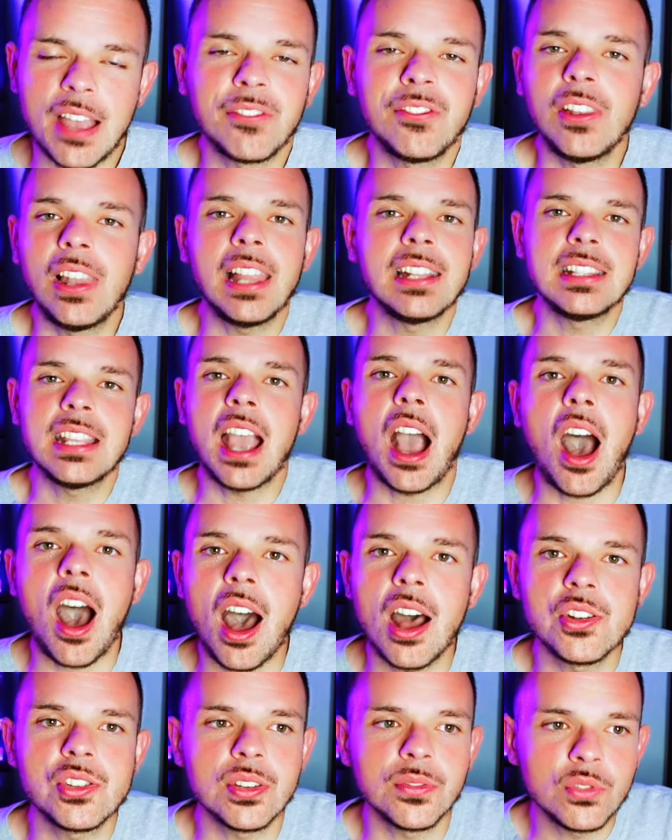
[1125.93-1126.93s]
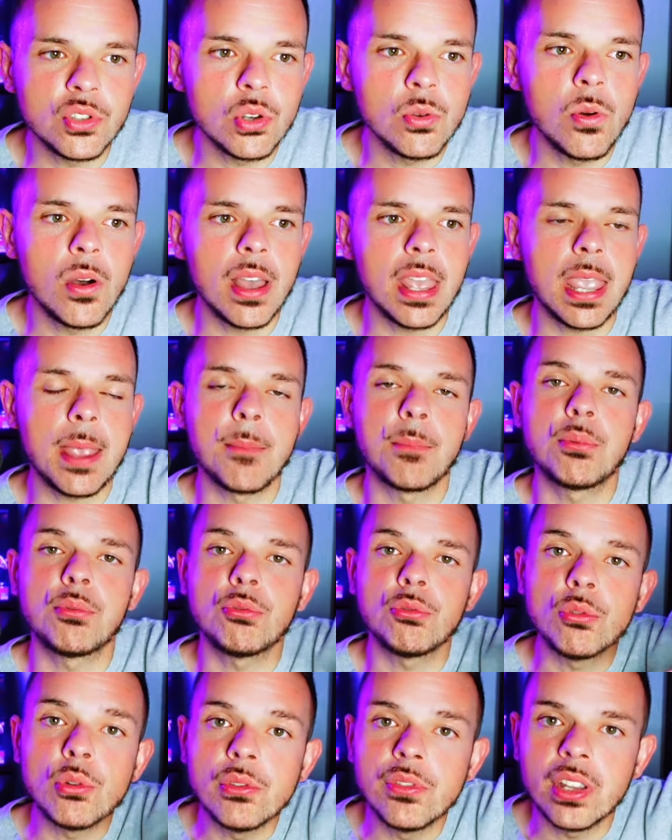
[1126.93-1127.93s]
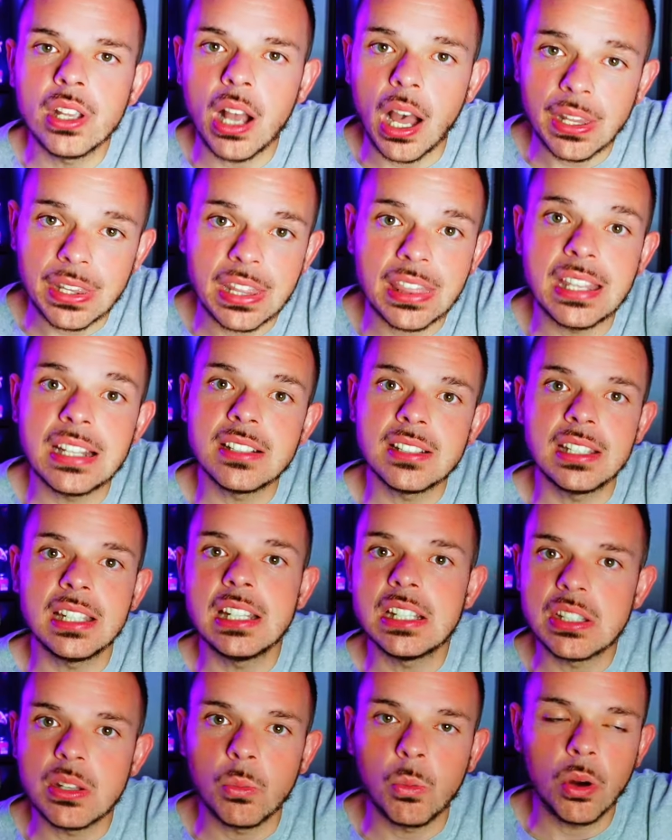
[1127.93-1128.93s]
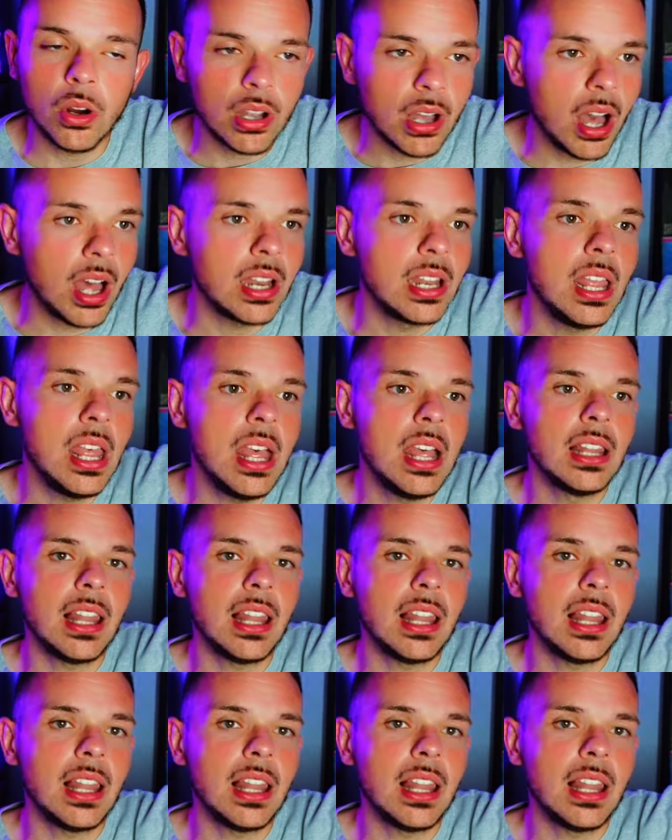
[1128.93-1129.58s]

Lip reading: I feel like the odds of Tua improving on the things he needs to work on,